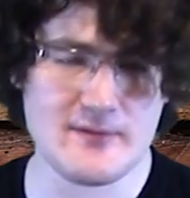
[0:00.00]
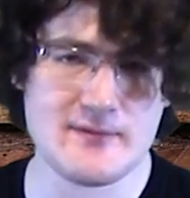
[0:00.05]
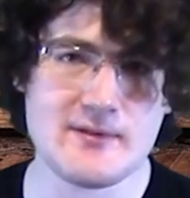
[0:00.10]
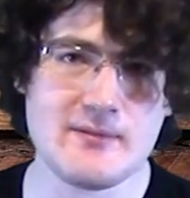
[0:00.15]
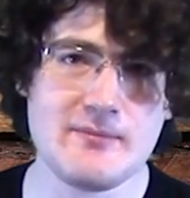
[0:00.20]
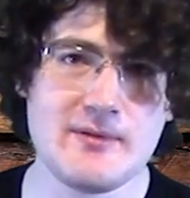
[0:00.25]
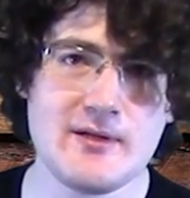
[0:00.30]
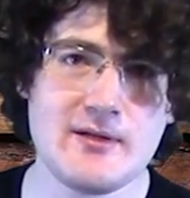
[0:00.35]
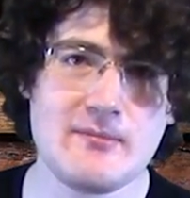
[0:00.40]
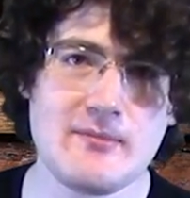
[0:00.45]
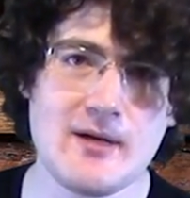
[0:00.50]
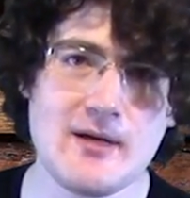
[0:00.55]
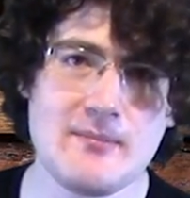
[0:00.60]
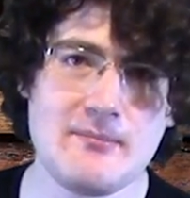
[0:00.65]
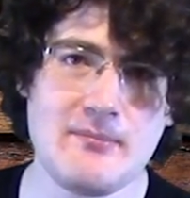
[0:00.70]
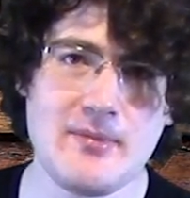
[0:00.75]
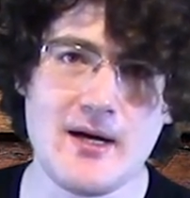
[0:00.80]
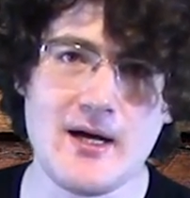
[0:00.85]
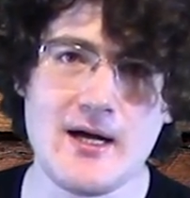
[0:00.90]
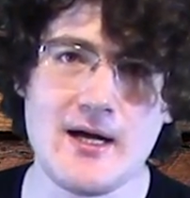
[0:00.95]
of something you
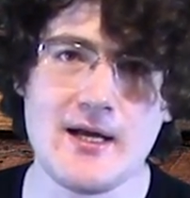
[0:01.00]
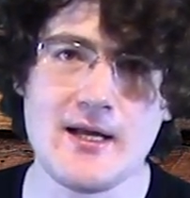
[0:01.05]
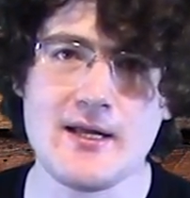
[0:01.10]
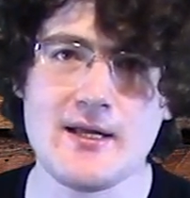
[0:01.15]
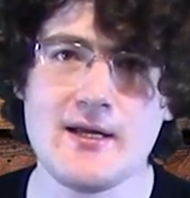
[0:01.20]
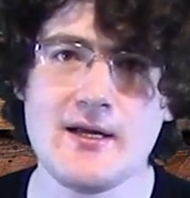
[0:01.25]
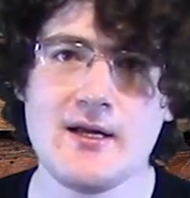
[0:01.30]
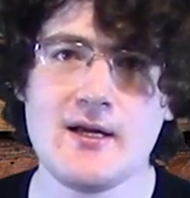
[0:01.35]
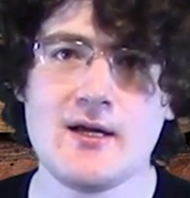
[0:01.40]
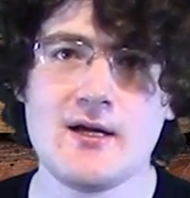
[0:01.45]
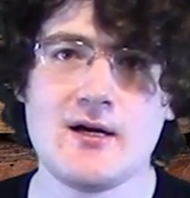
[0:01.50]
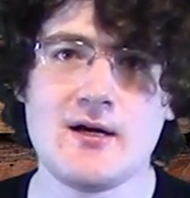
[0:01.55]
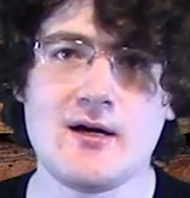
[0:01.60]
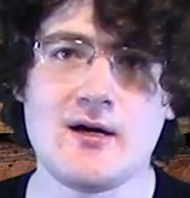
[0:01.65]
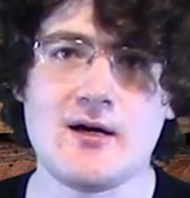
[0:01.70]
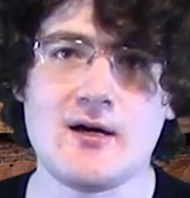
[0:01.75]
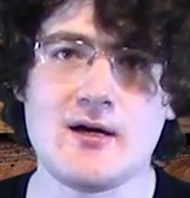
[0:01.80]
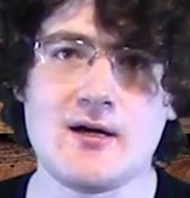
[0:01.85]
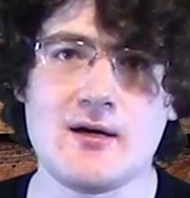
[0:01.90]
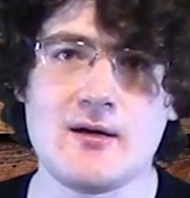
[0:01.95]
might buy
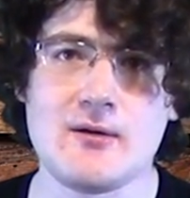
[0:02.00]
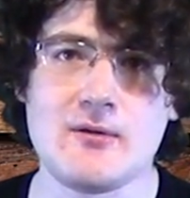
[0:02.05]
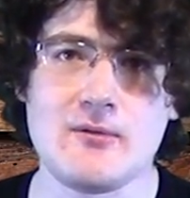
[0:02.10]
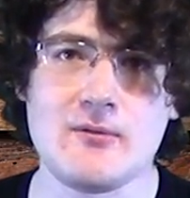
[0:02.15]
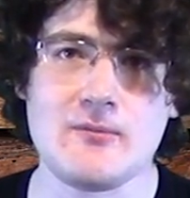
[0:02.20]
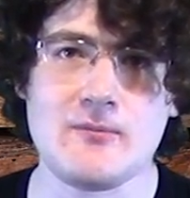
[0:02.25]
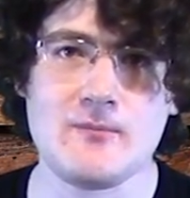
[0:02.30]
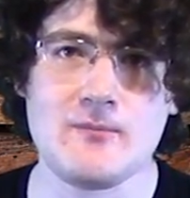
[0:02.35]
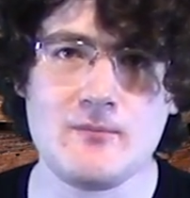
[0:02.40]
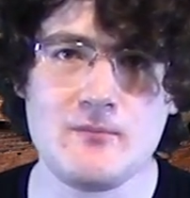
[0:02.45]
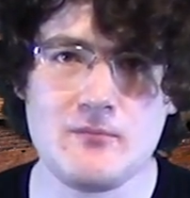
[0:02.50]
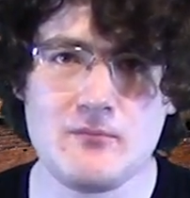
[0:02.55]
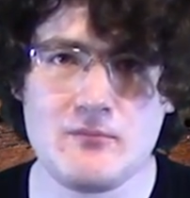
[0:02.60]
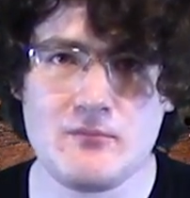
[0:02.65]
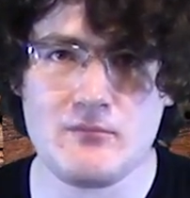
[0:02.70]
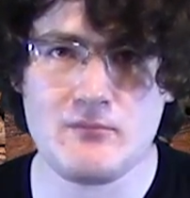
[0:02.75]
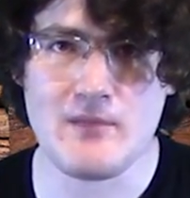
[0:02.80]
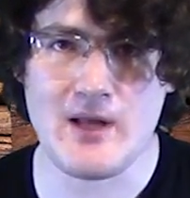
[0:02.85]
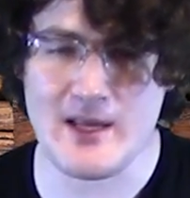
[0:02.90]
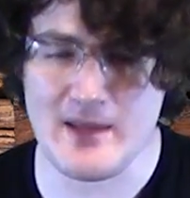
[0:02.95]

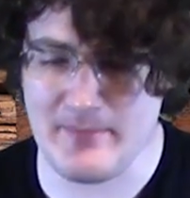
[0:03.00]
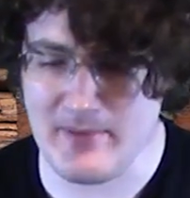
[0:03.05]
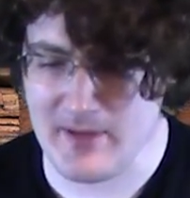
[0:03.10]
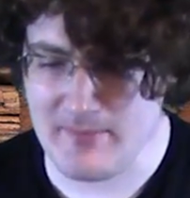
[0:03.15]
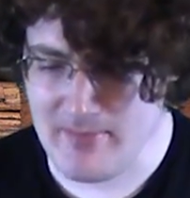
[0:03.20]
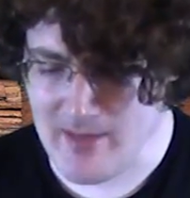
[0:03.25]
at the big